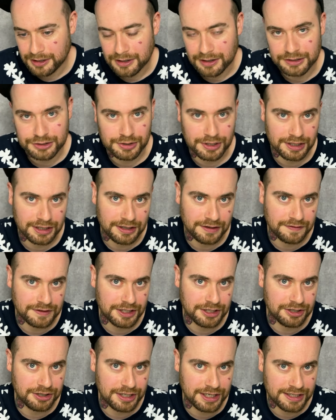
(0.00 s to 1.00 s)
So I'd love to
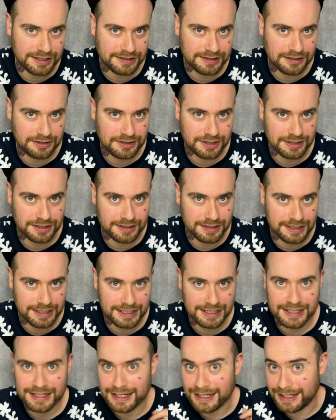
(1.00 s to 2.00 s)
hear you guys' theories on
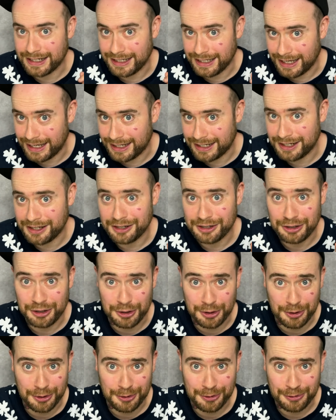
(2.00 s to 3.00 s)
Dee, and again,
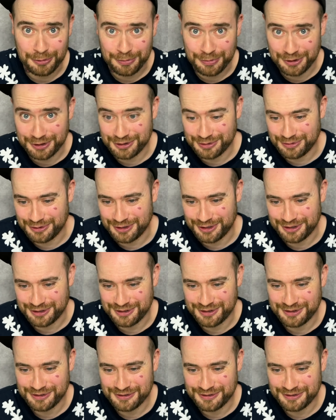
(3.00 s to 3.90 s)
no book spoilers.